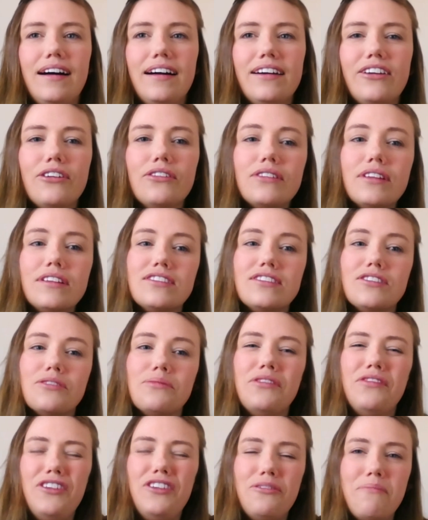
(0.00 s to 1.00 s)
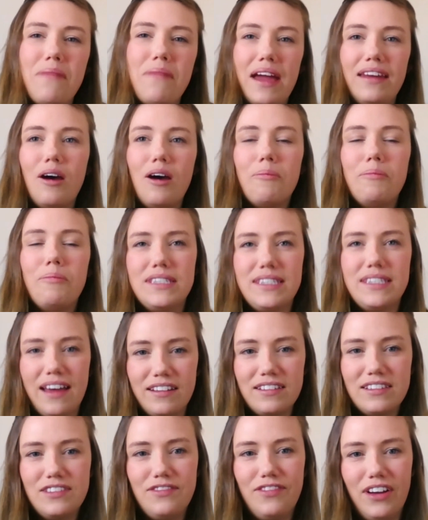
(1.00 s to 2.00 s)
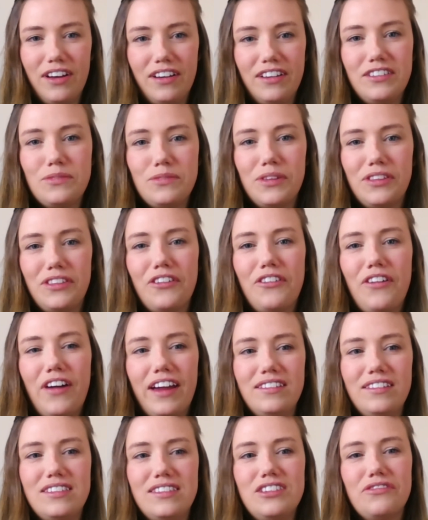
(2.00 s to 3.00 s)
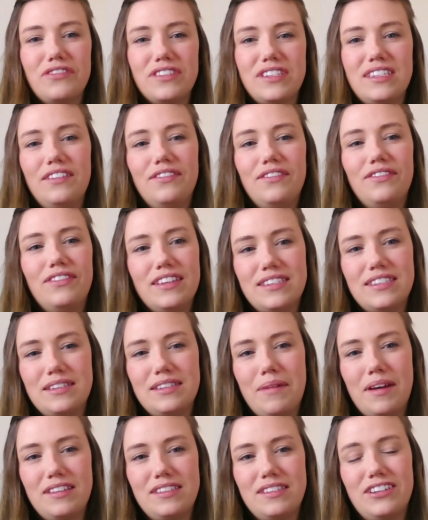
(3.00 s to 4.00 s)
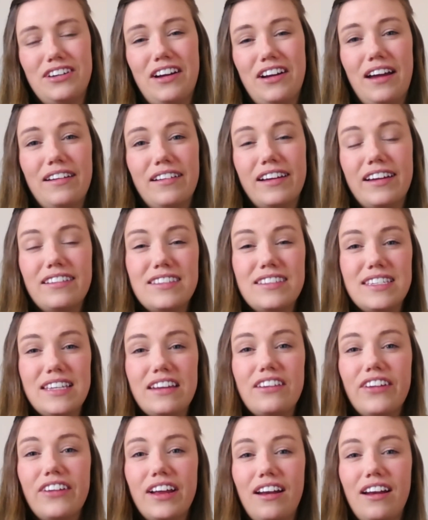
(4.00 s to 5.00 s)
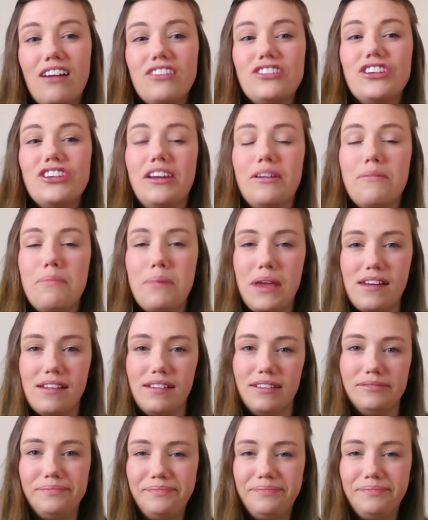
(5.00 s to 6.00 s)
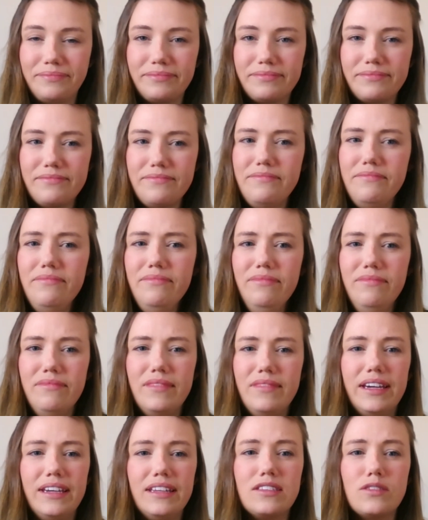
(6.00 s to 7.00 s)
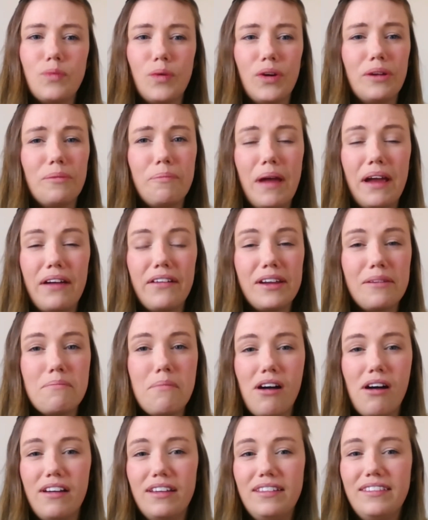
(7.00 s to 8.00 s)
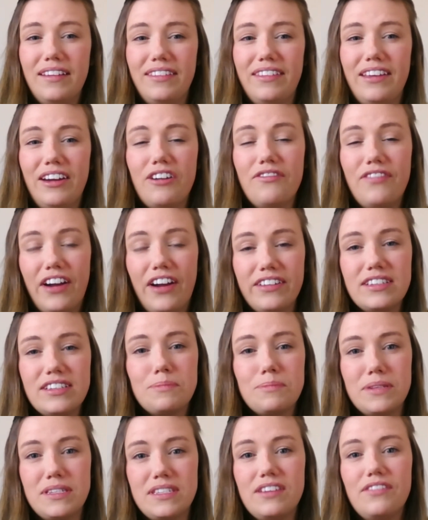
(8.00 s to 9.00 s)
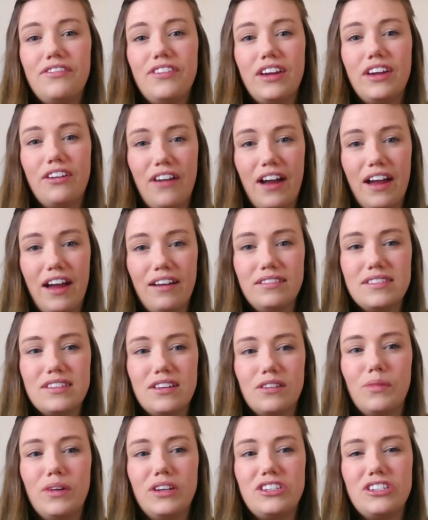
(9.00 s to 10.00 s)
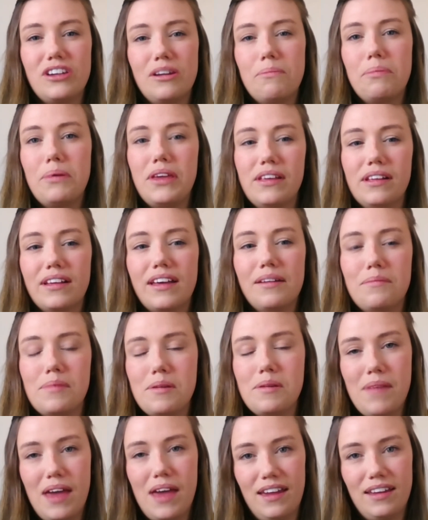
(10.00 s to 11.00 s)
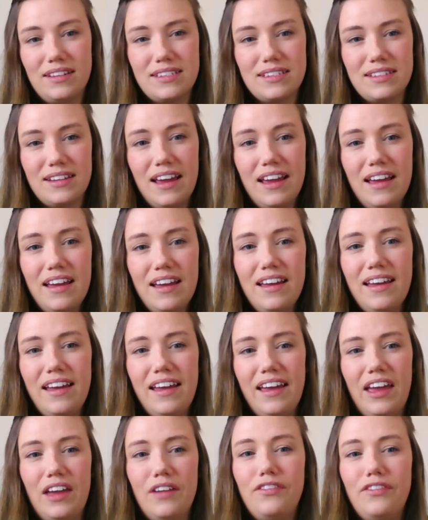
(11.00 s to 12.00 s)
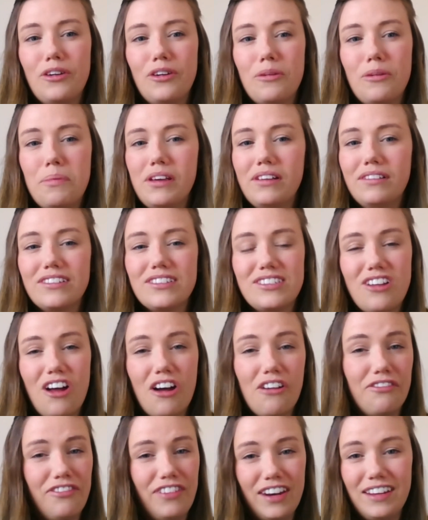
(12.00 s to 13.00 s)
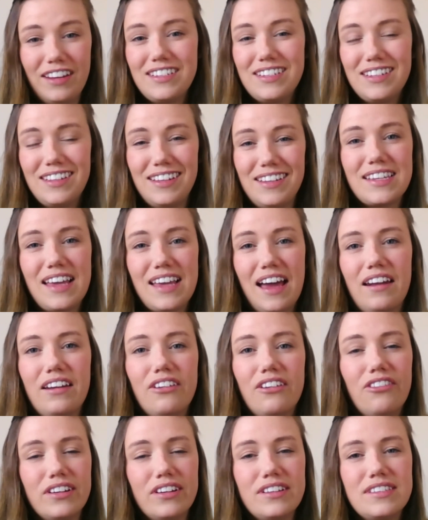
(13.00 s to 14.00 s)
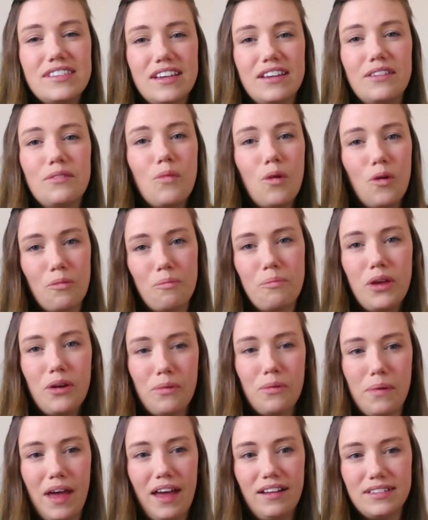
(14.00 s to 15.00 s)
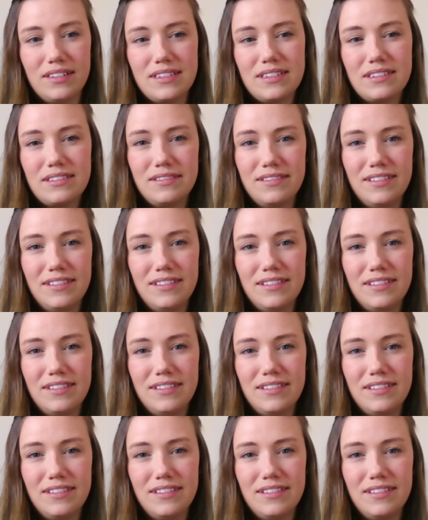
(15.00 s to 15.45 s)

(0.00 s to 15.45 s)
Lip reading: I know that some of you may not be satisfied with the grades you received this semester and are considering lodging an appeal. It's worth bearing in mind that there are very specific grounds on which an appeal can be made. If your appeal does not fit into these categories, it won't be upheld.